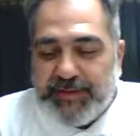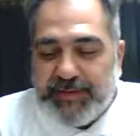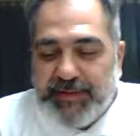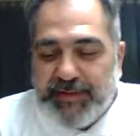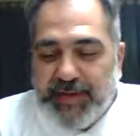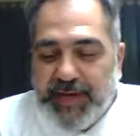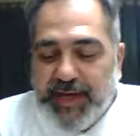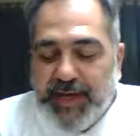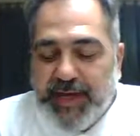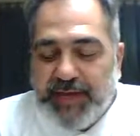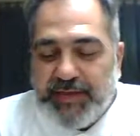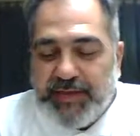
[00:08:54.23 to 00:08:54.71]

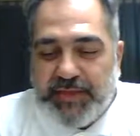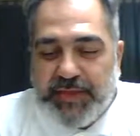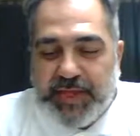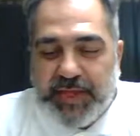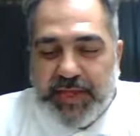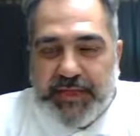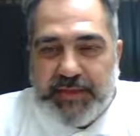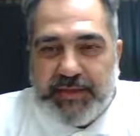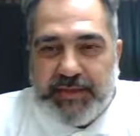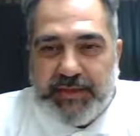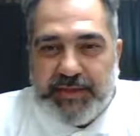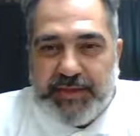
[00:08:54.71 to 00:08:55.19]
and
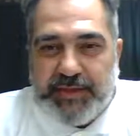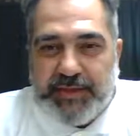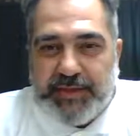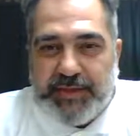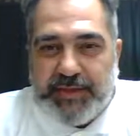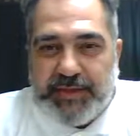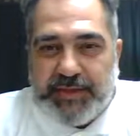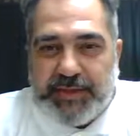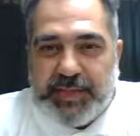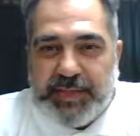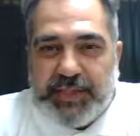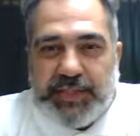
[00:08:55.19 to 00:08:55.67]
then
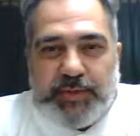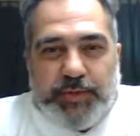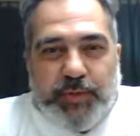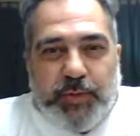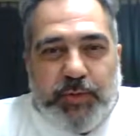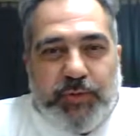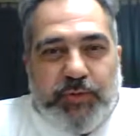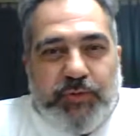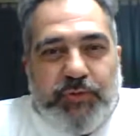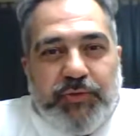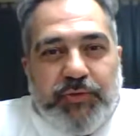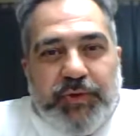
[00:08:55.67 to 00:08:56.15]
she
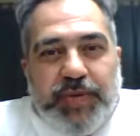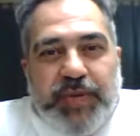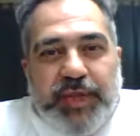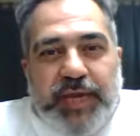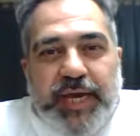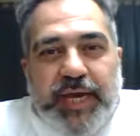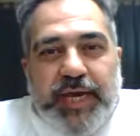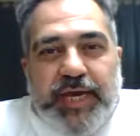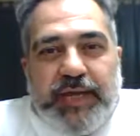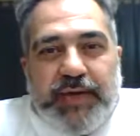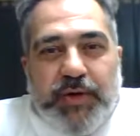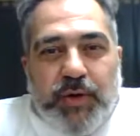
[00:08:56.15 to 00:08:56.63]
spoke with
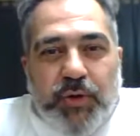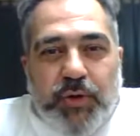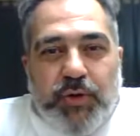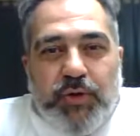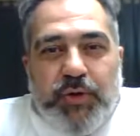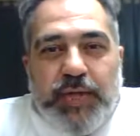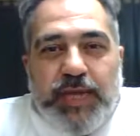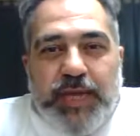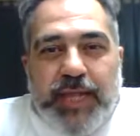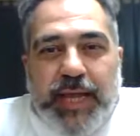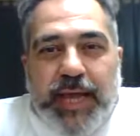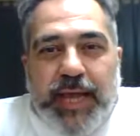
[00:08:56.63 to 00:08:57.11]
her
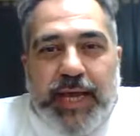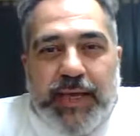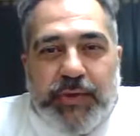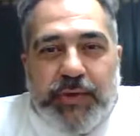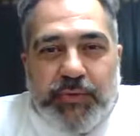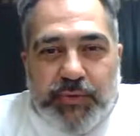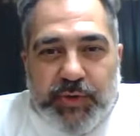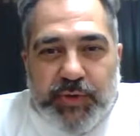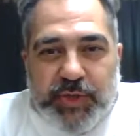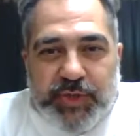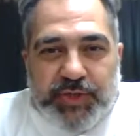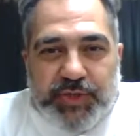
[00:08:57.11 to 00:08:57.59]
own
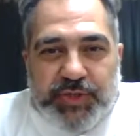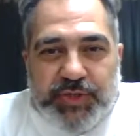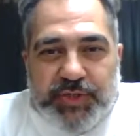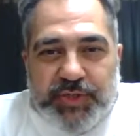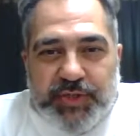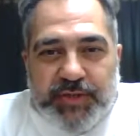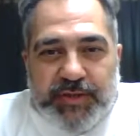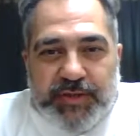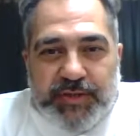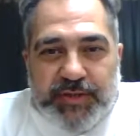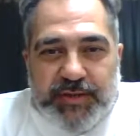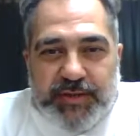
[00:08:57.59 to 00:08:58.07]
language.
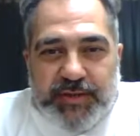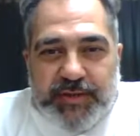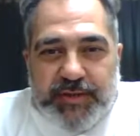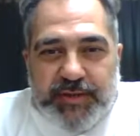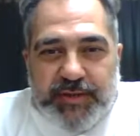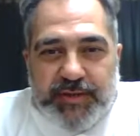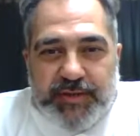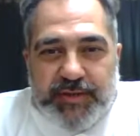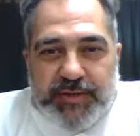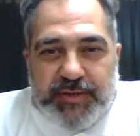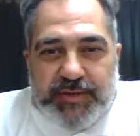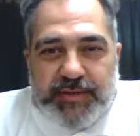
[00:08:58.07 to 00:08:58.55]

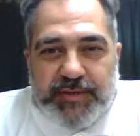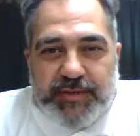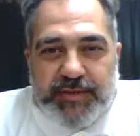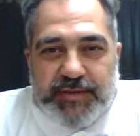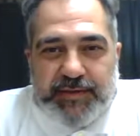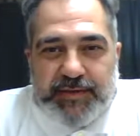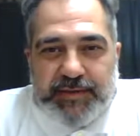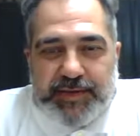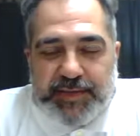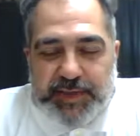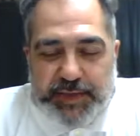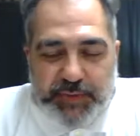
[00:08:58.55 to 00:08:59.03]

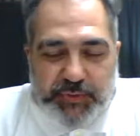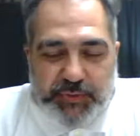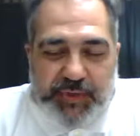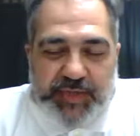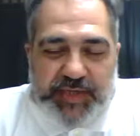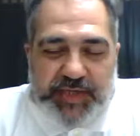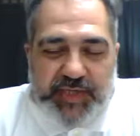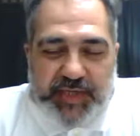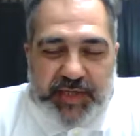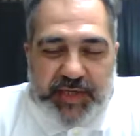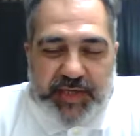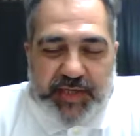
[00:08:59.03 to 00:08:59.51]
She
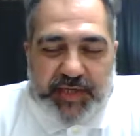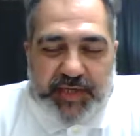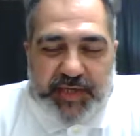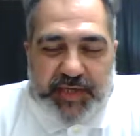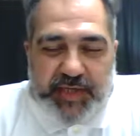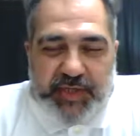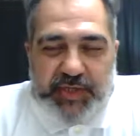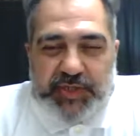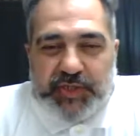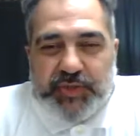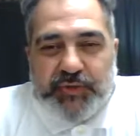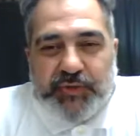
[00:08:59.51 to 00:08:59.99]
wasn't
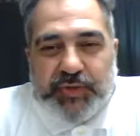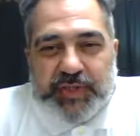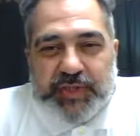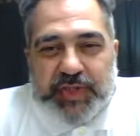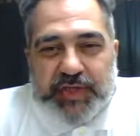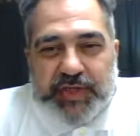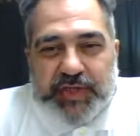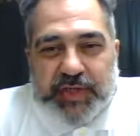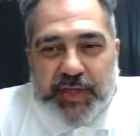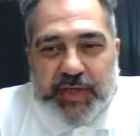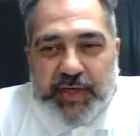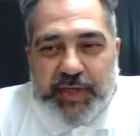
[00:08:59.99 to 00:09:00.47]
English, she
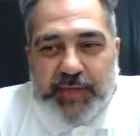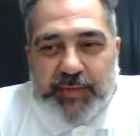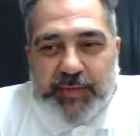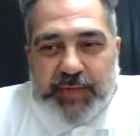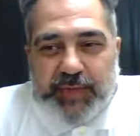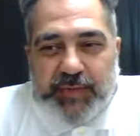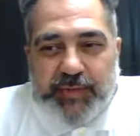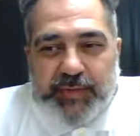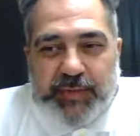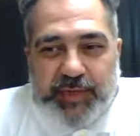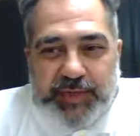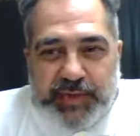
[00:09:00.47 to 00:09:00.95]
wasn't
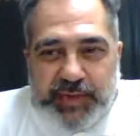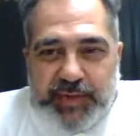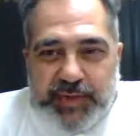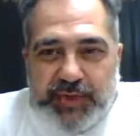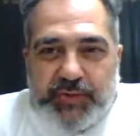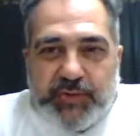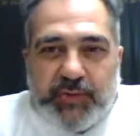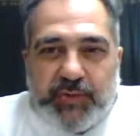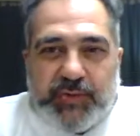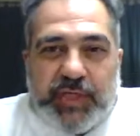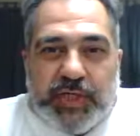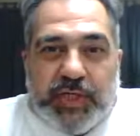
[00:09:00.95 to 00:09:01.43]
Arabic, but she
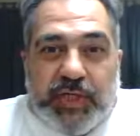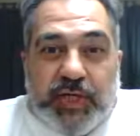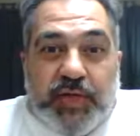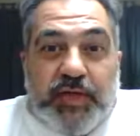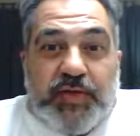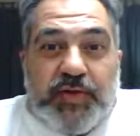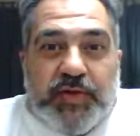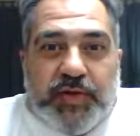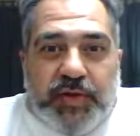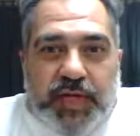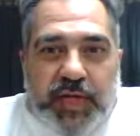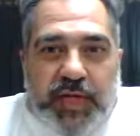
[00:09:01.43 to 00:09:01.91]
talked
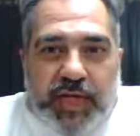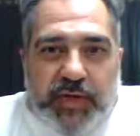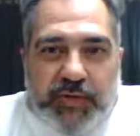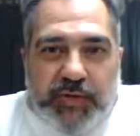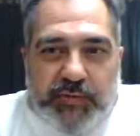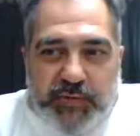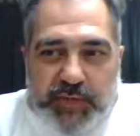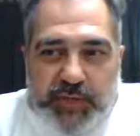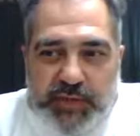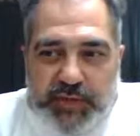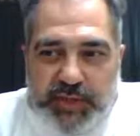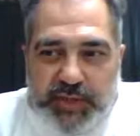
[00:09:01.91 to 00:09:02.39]
another
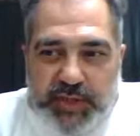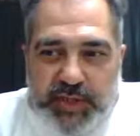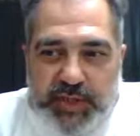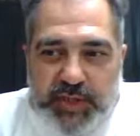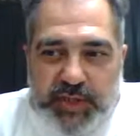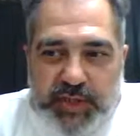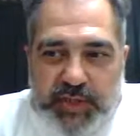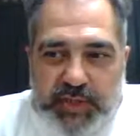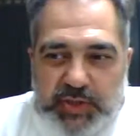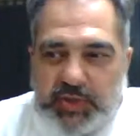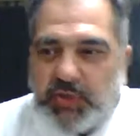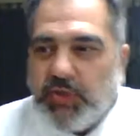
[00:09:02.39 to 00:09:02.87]
language.
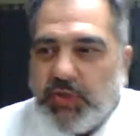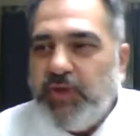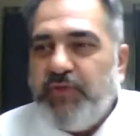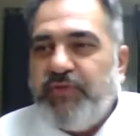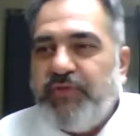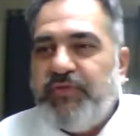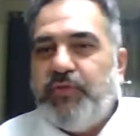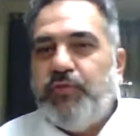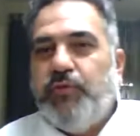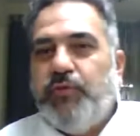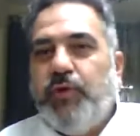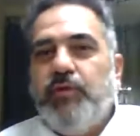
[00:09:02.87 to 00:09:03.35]
So
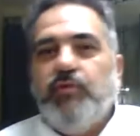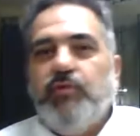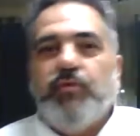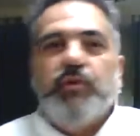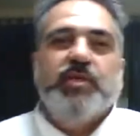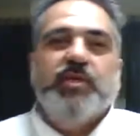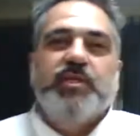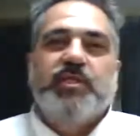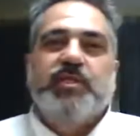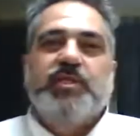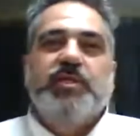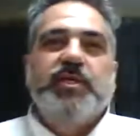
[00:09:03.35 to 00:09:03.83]
everyone
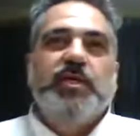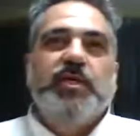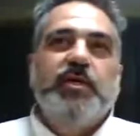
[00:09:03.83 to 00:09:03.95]
was,